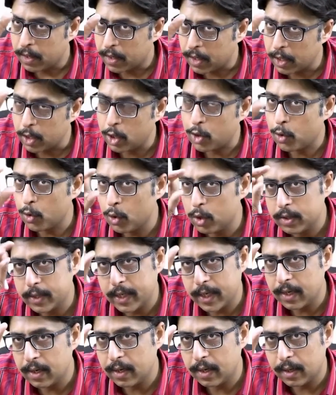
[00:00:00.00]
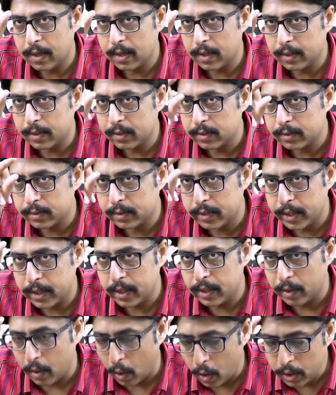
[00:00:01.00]
control the
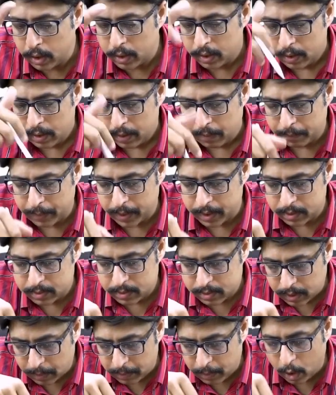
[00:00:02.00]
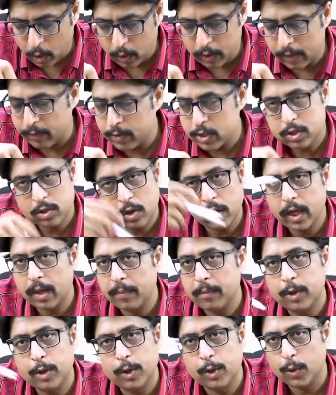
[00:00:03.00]
knot, but somehow he was not
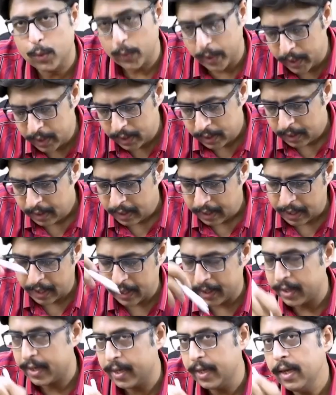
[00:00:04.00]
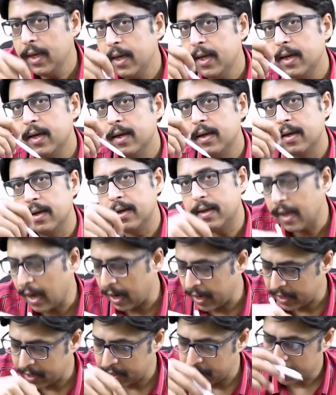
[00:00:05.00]
able to do it and he
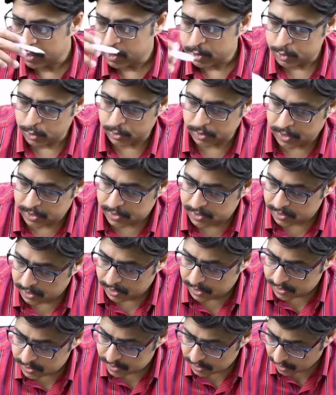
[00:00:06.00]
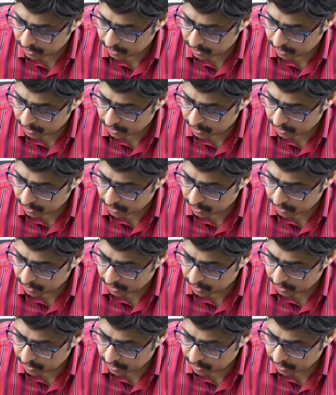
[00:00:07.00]
died. So this is